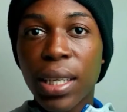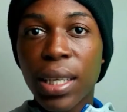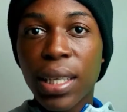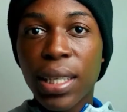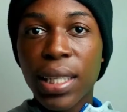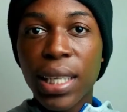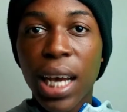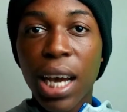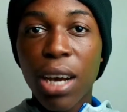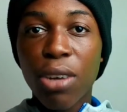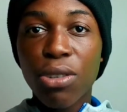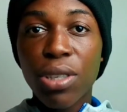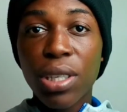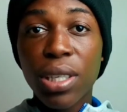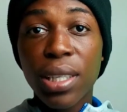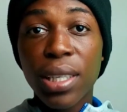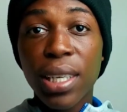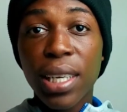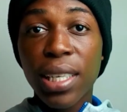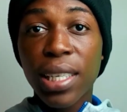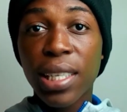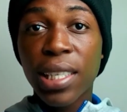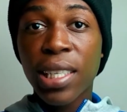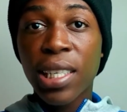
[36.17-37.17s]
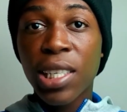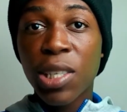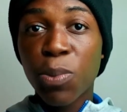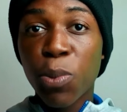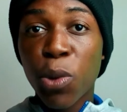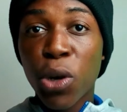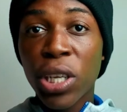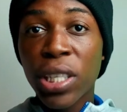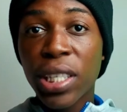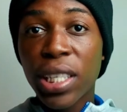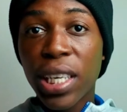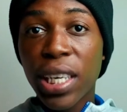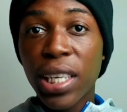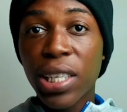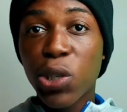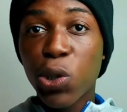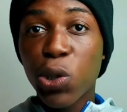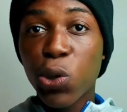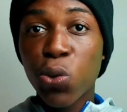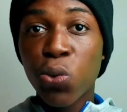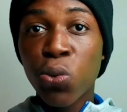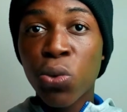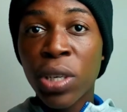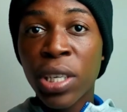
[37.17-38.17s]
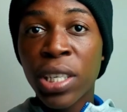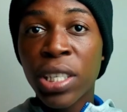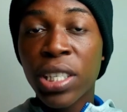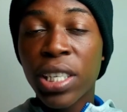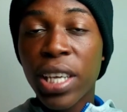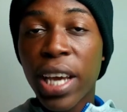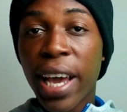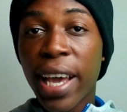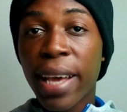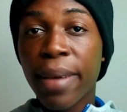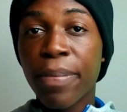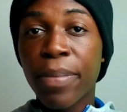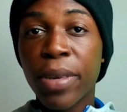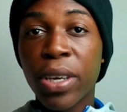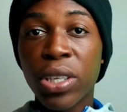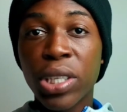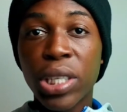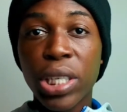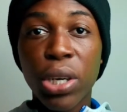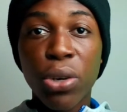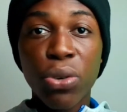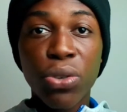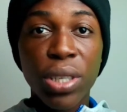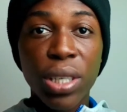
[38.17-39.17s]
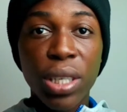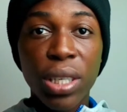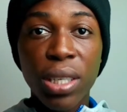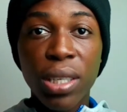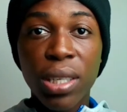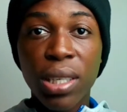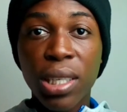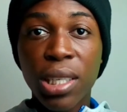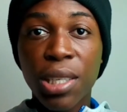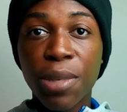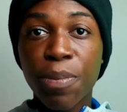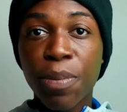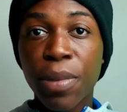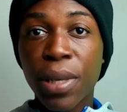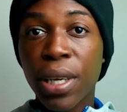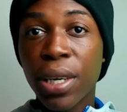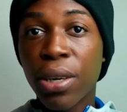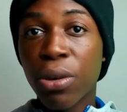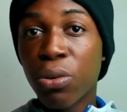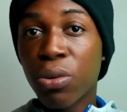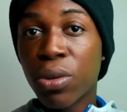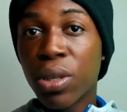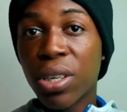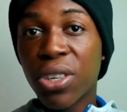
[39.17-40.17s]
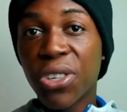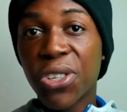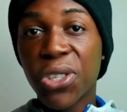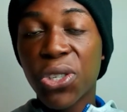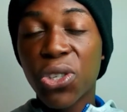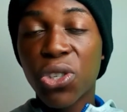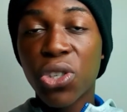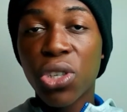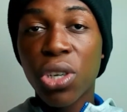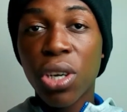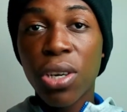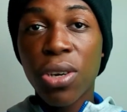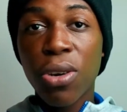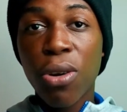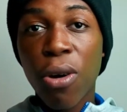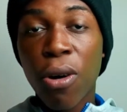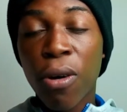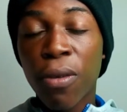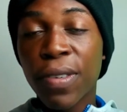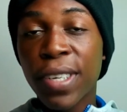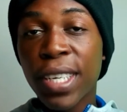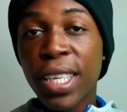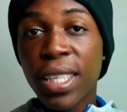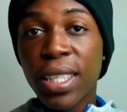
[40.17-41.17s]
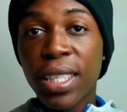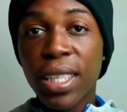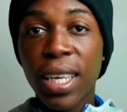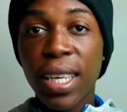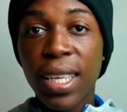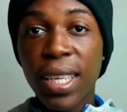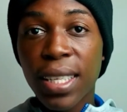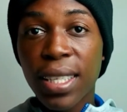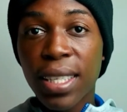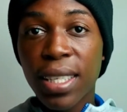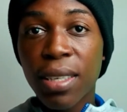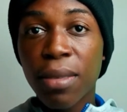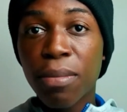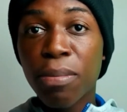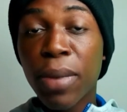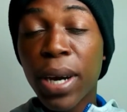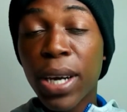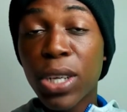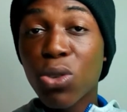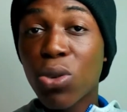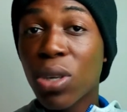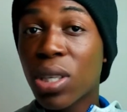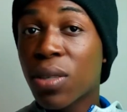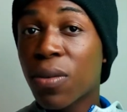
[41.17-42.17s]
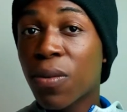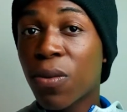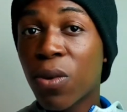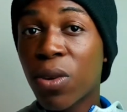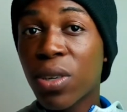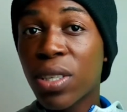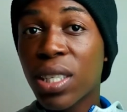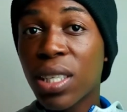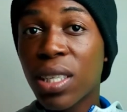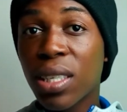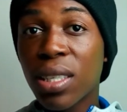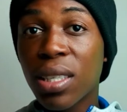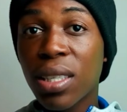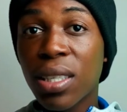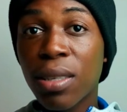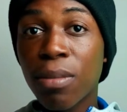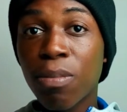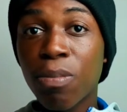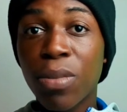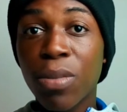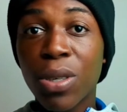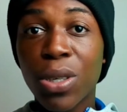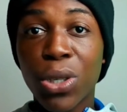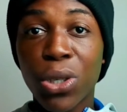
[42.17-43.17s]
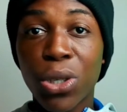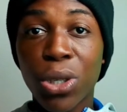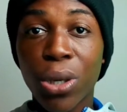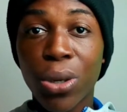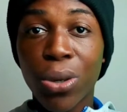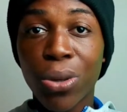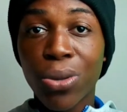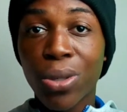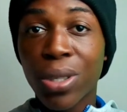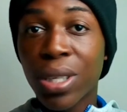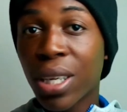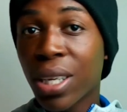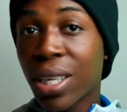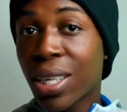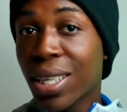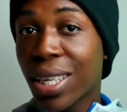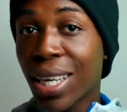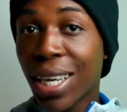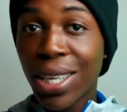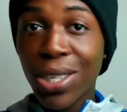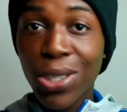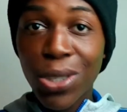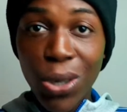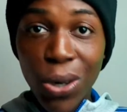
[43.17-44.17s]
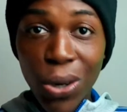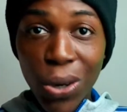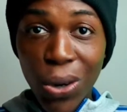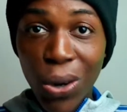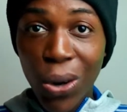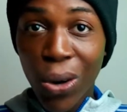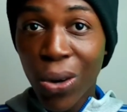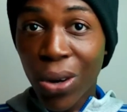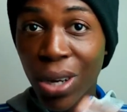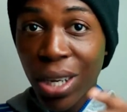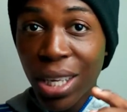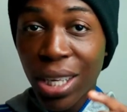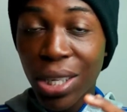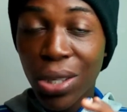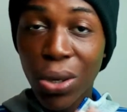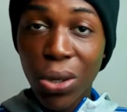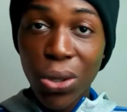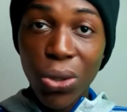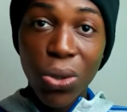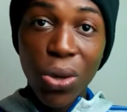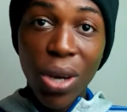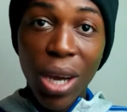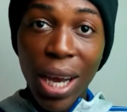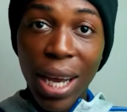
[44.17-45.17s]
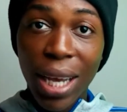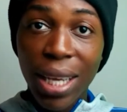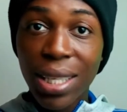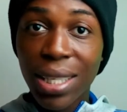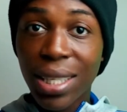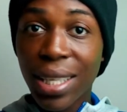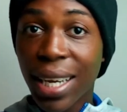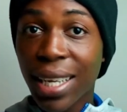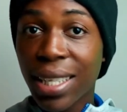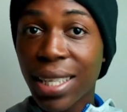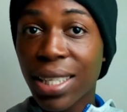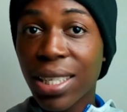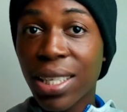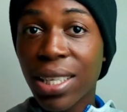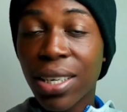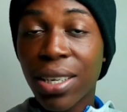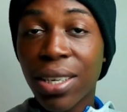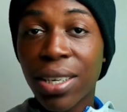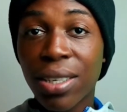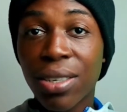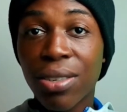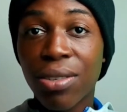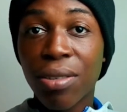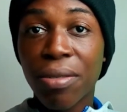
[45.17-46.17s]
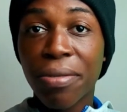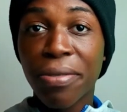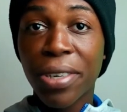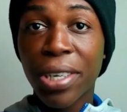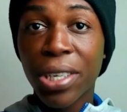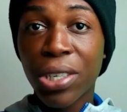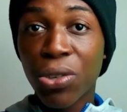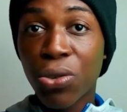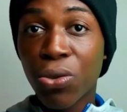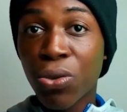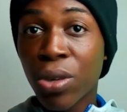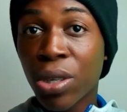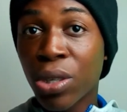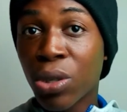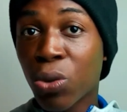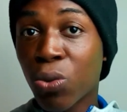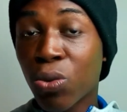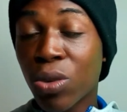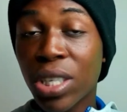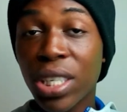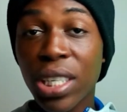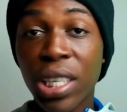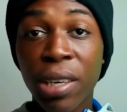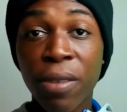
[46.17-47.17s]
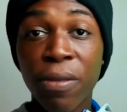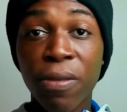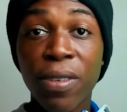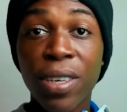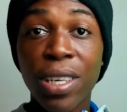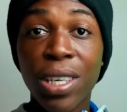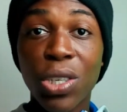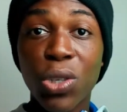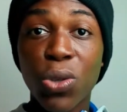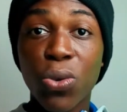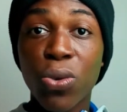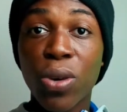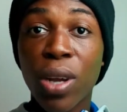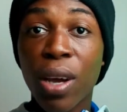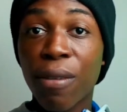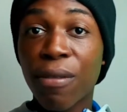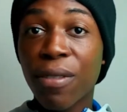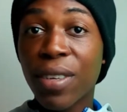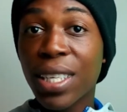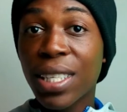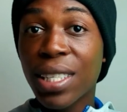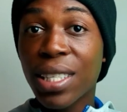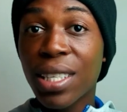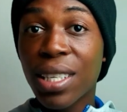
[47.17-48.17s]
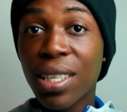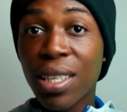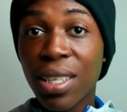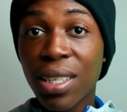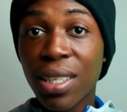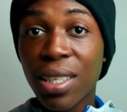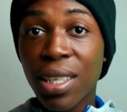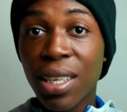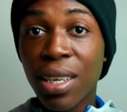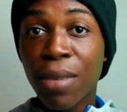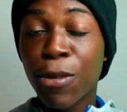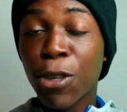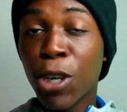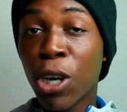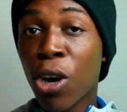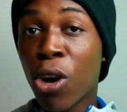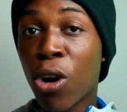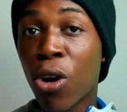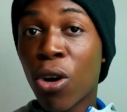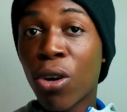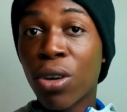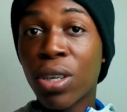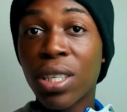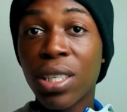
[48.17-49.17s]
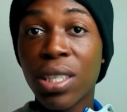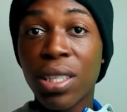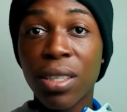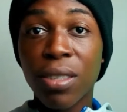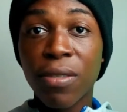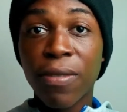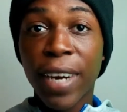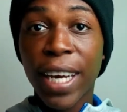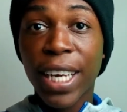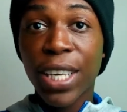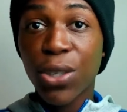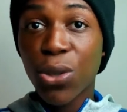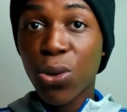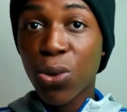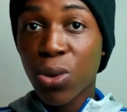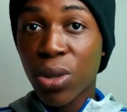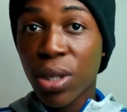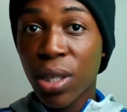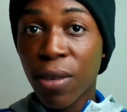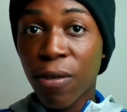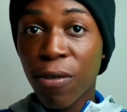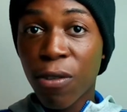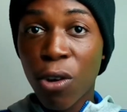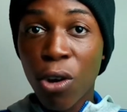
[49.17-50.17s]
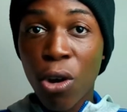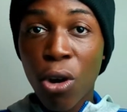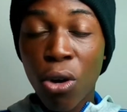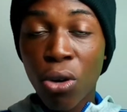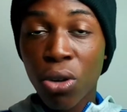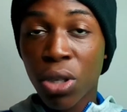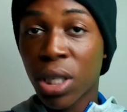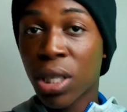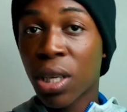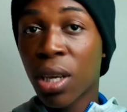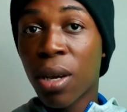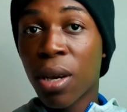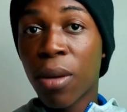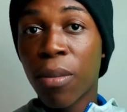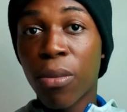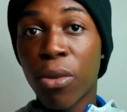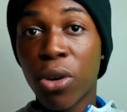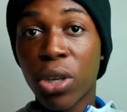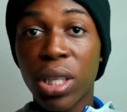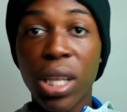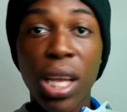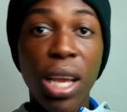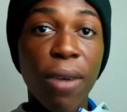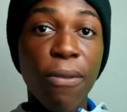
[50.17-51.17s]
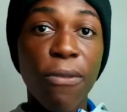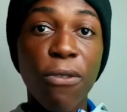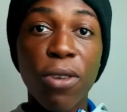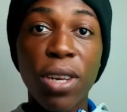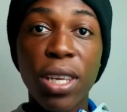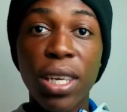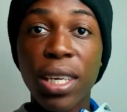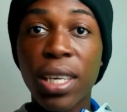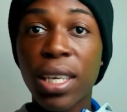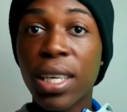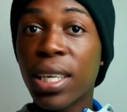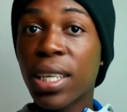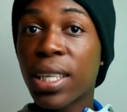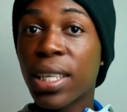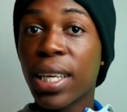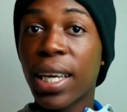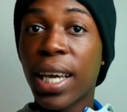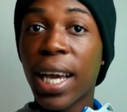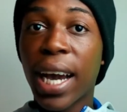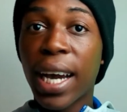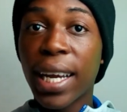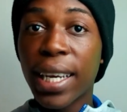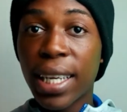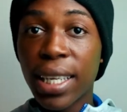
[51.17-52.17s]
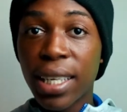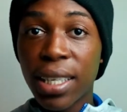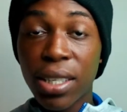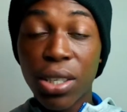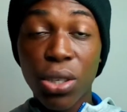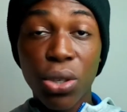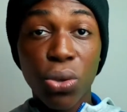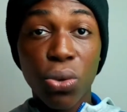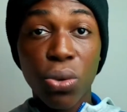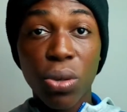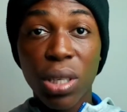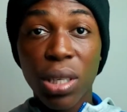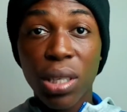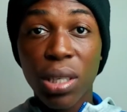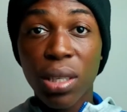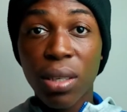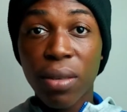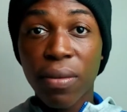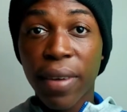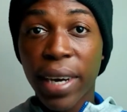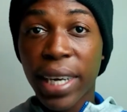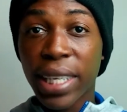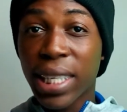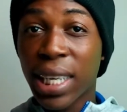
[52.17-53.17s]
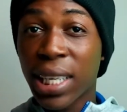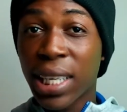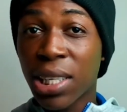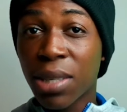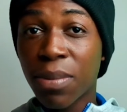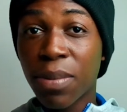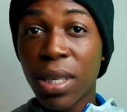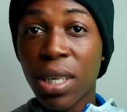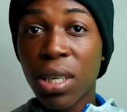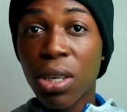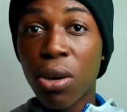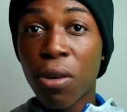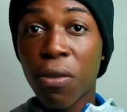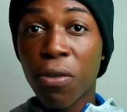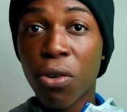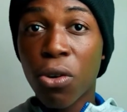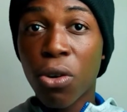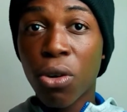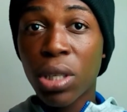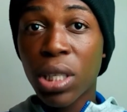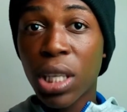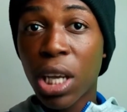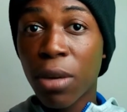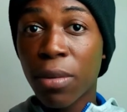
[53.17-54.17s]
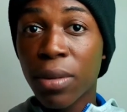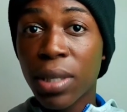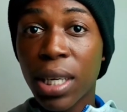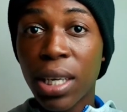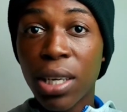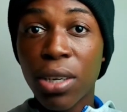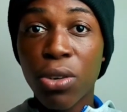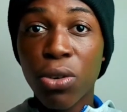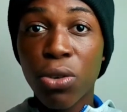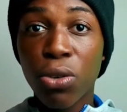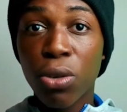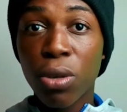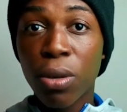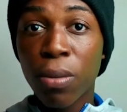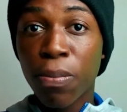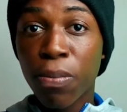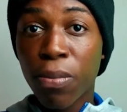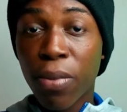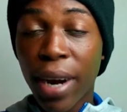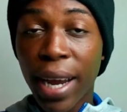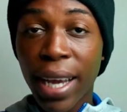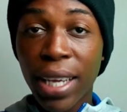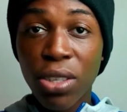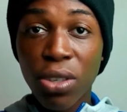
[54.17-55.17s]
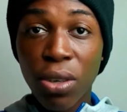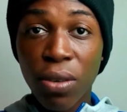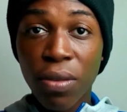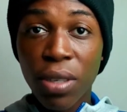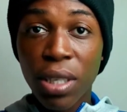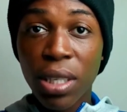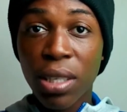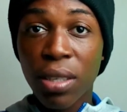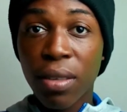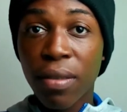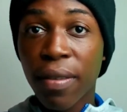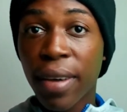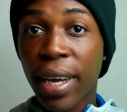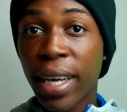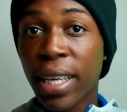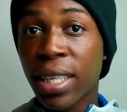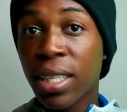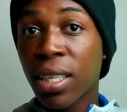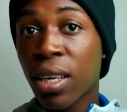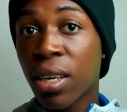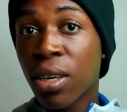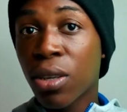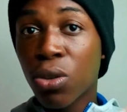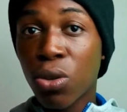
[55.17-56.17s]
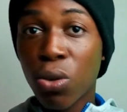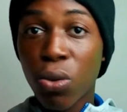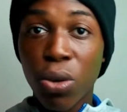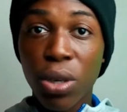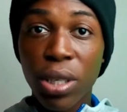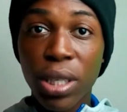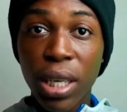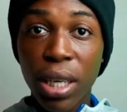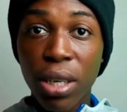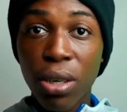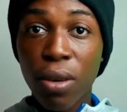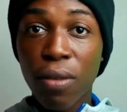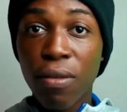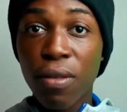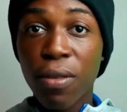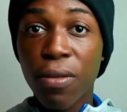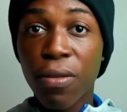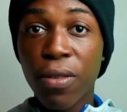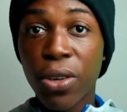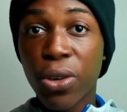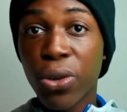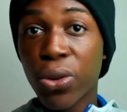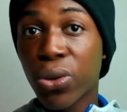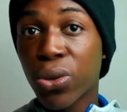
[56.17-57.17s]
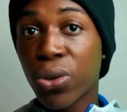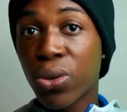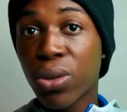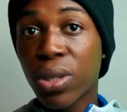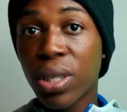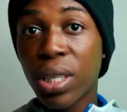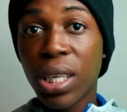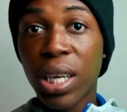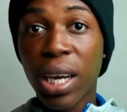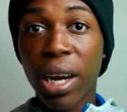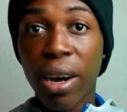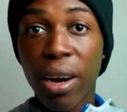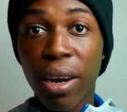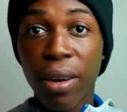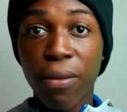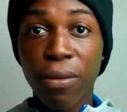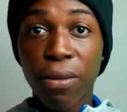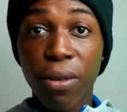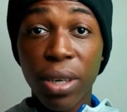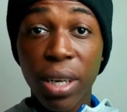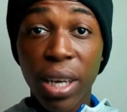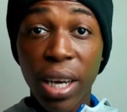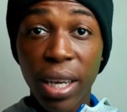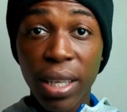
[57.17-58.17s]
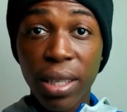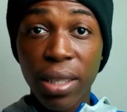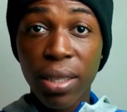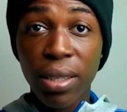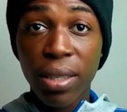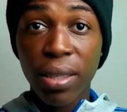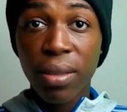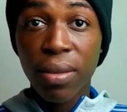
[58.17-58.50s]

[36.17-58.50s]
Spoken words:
It houses a 6.82-inch IPS LCD display with a resolution of 1080 by 2460 pixels. That's not all, it also has 90Hz refresh rate, which Infinix could have easily skipped on this device to save cost, but thankfully they added it to this device. And speaking of cost, I'll be telling you the price of this device towards the end of the video, so stick around for that.